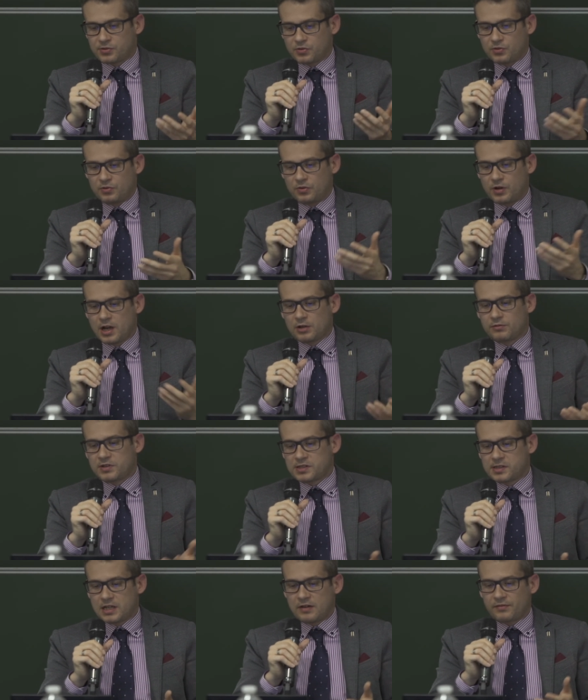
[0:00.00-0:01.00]
who
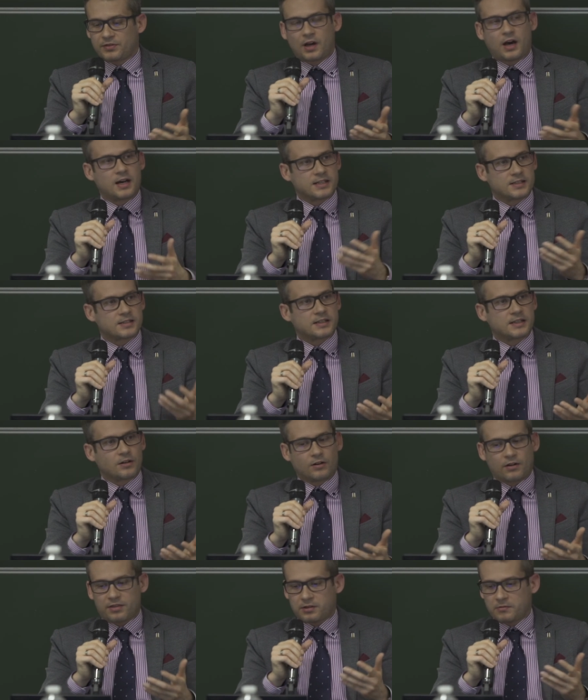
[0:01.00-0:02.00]
received Haiti
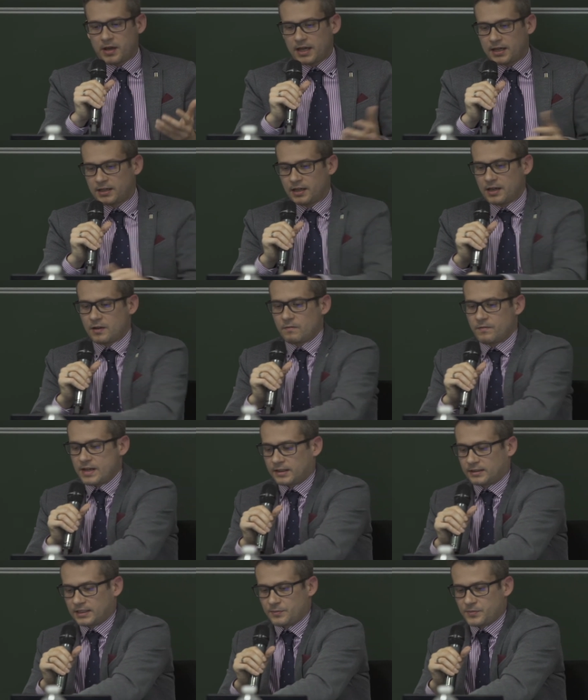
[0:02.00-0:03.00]
earthquake
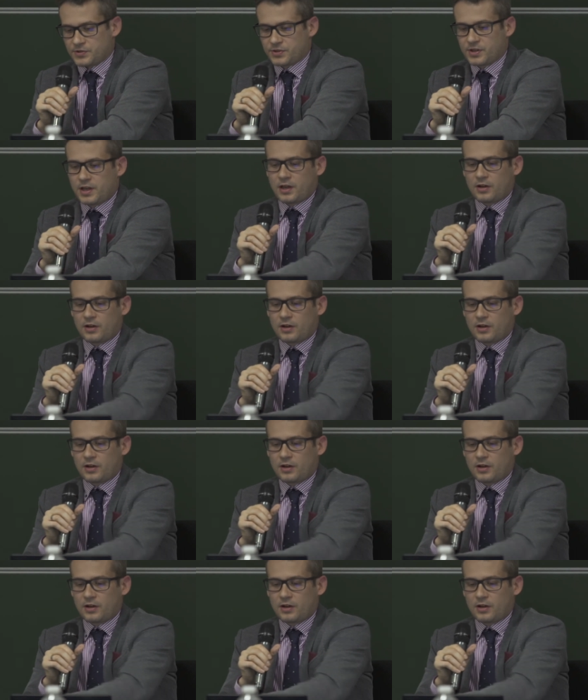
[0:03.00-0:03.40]
victims,